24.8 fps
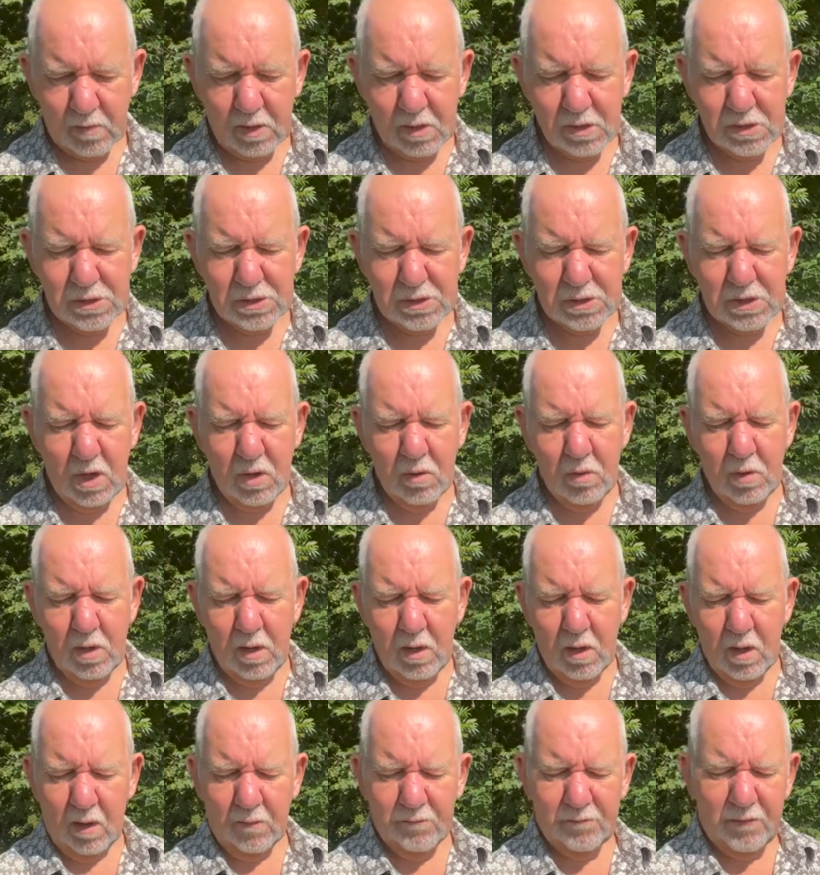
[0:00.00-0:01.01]
So
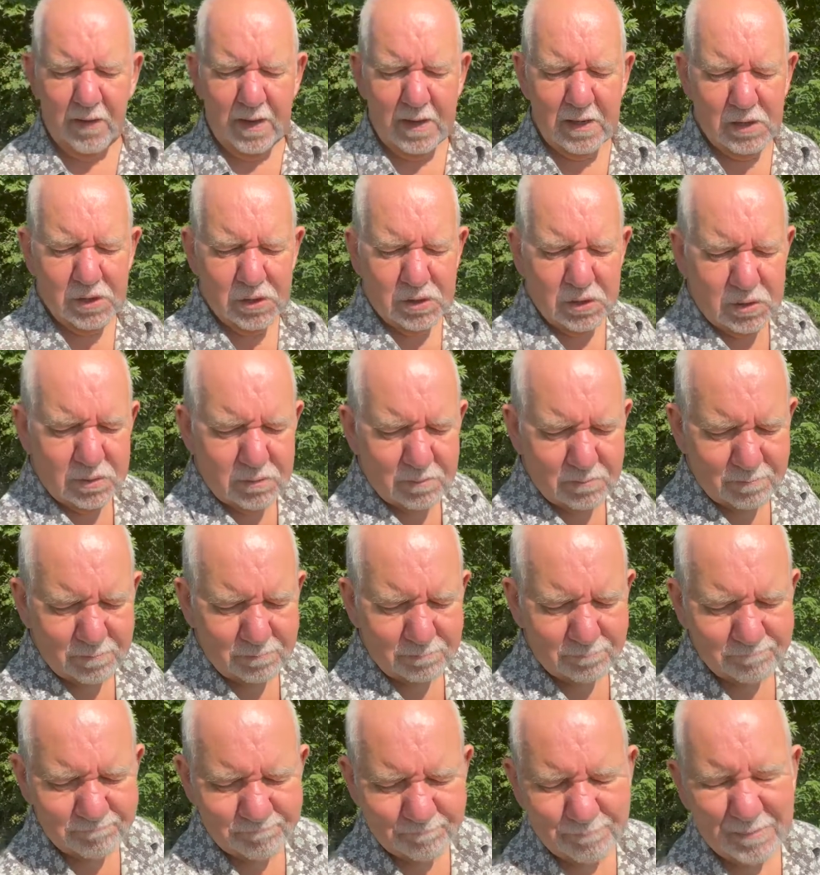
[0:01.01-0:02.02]
I'm fairly
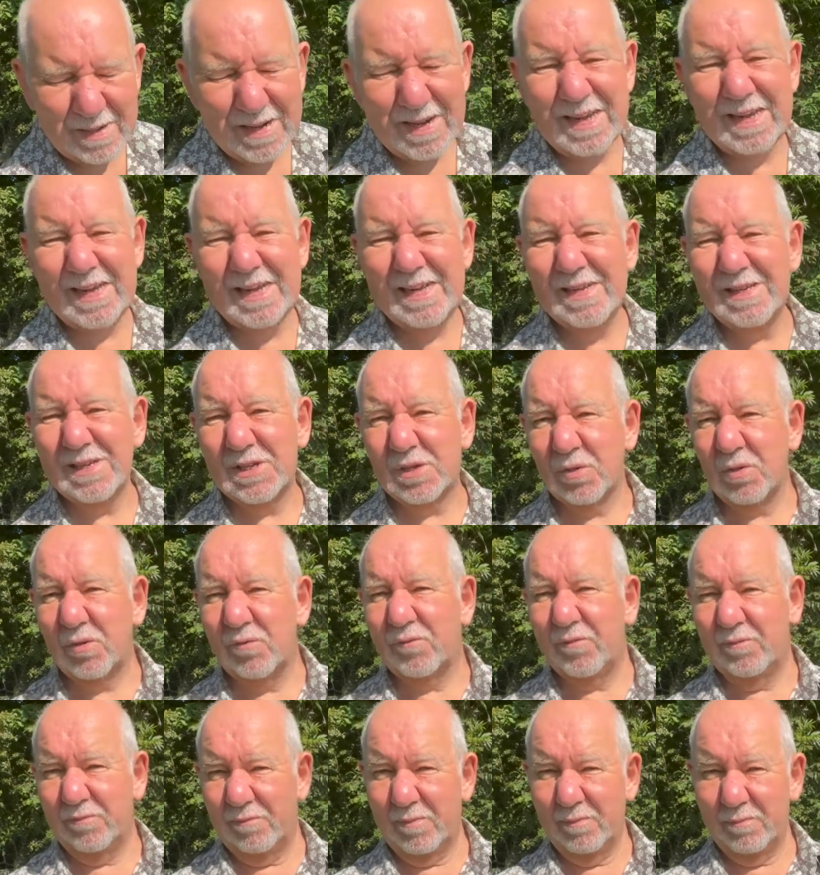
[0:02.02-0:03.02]
pleased to have
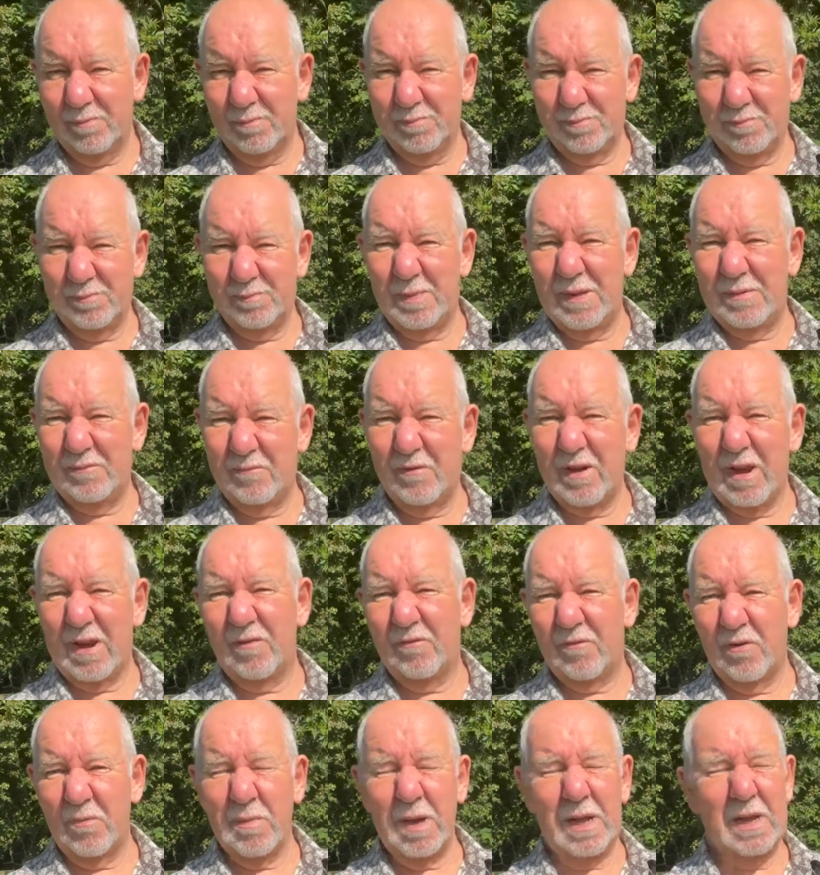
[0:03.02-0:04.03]
been very
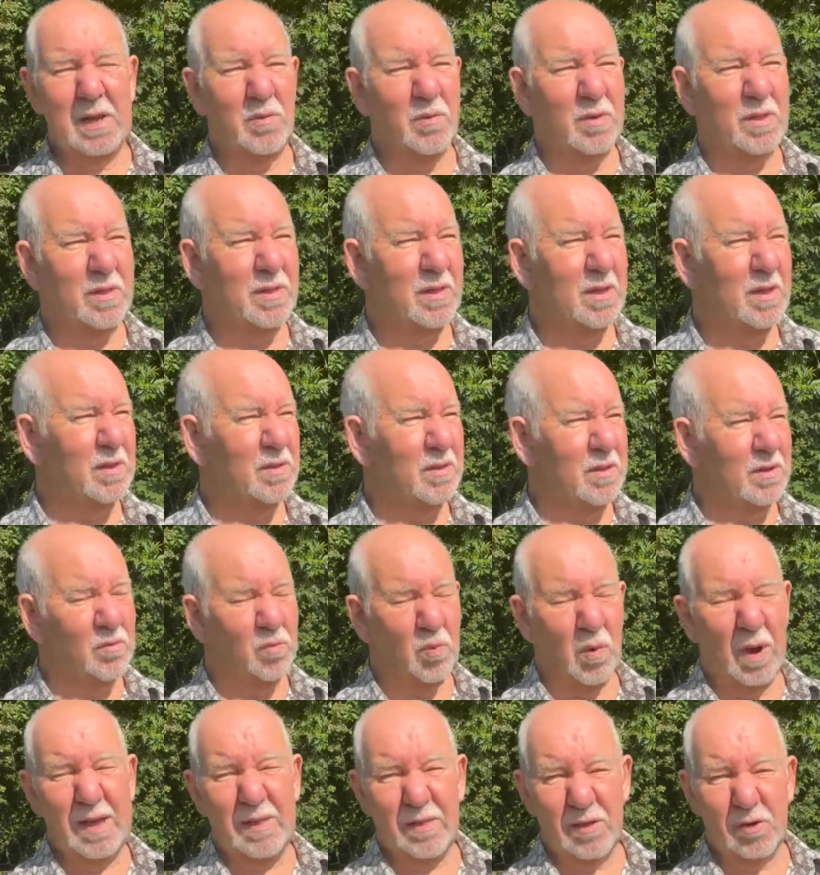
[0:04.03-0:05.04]
familiar with the
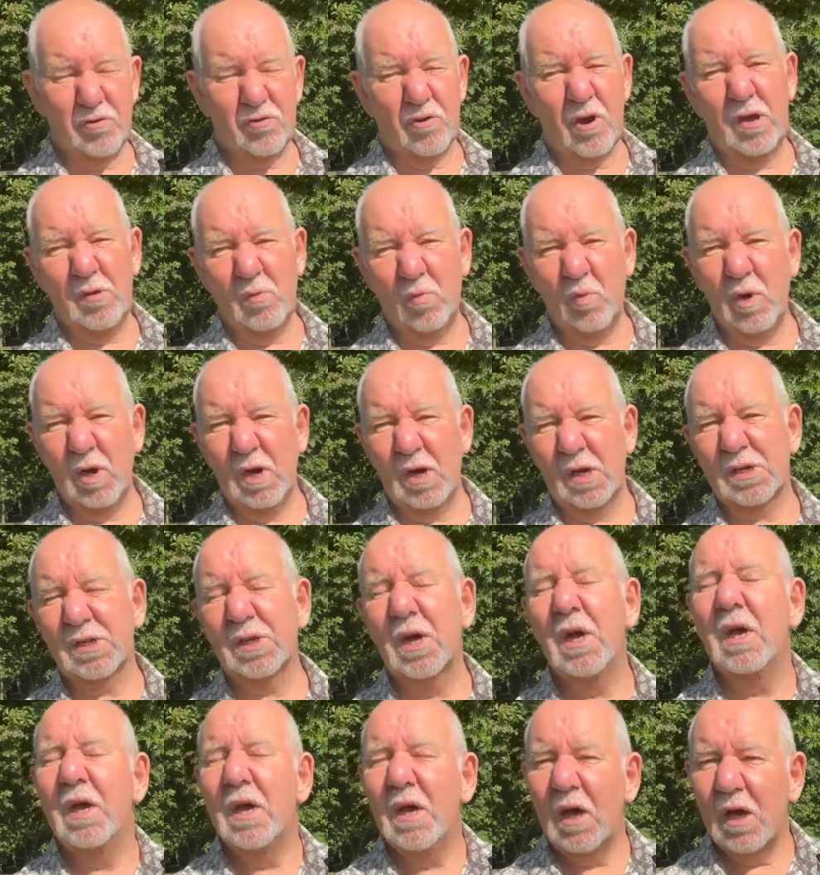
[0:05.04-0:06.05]
way the drone works.
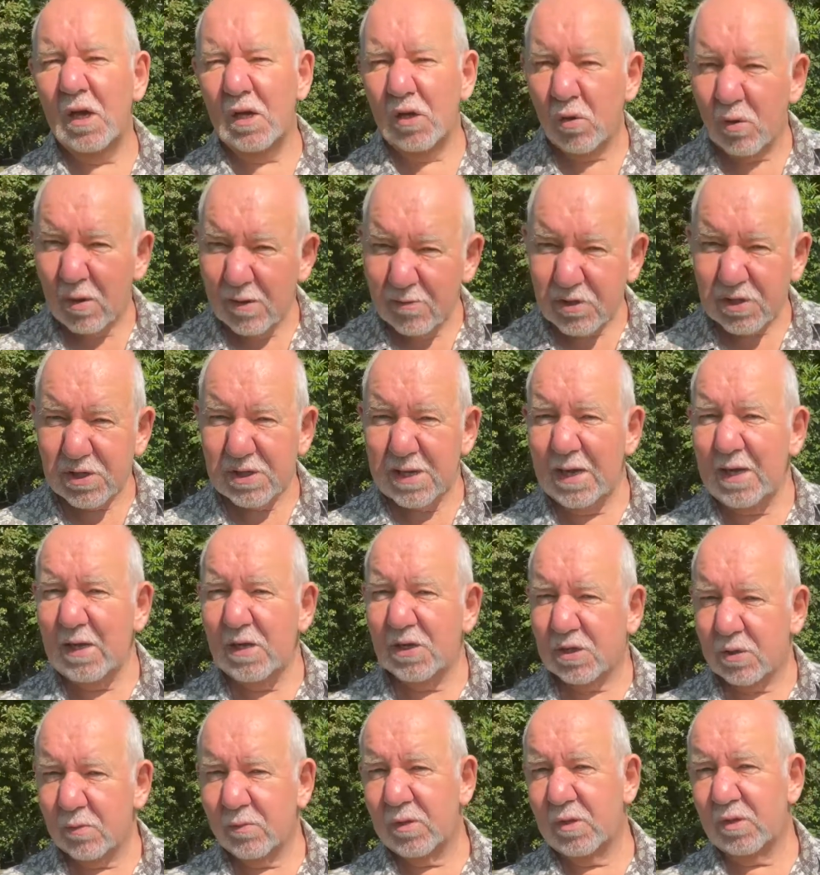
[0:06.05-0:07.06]
And you'll have seen
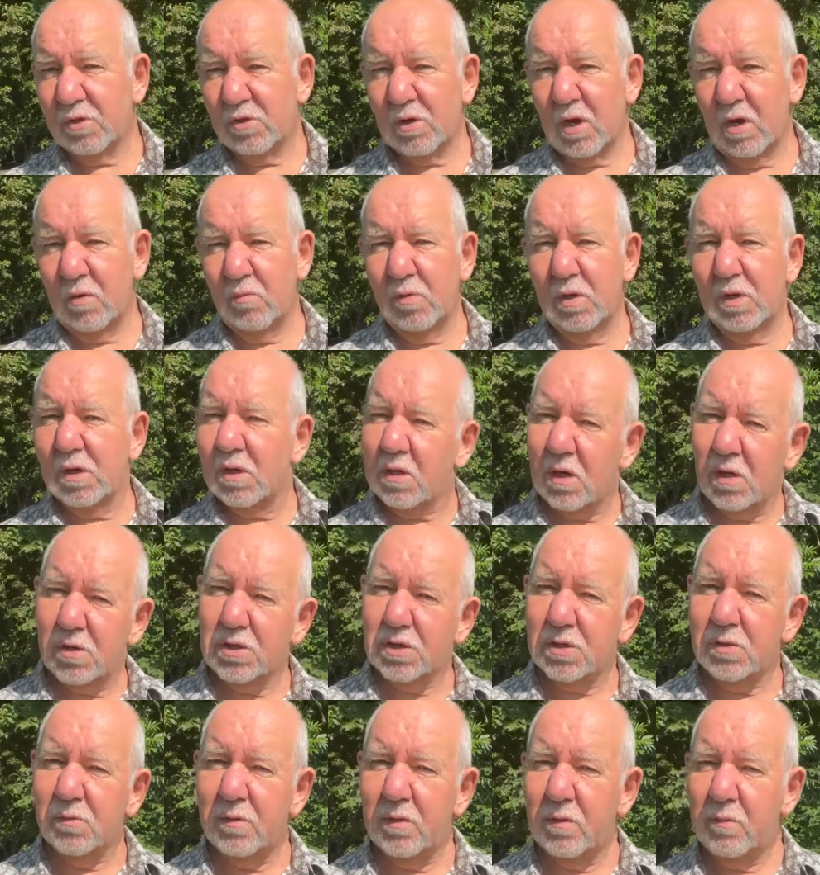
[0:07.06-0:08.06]
some of the drone work on
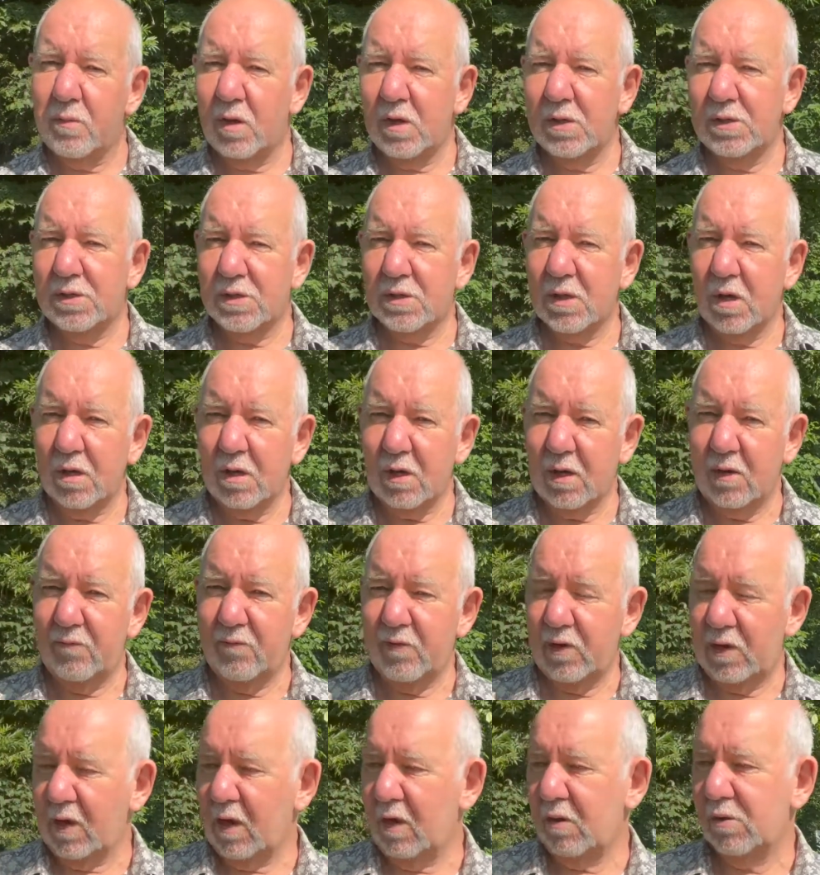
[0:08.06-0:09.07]
some of my cycling
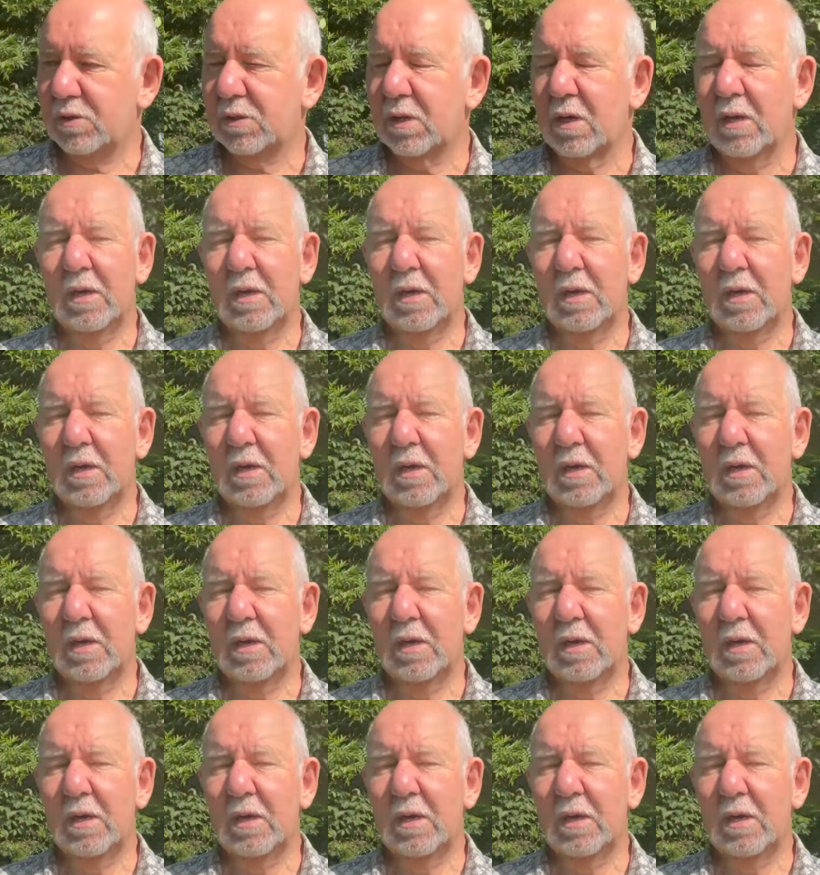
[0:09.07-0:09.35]
videos.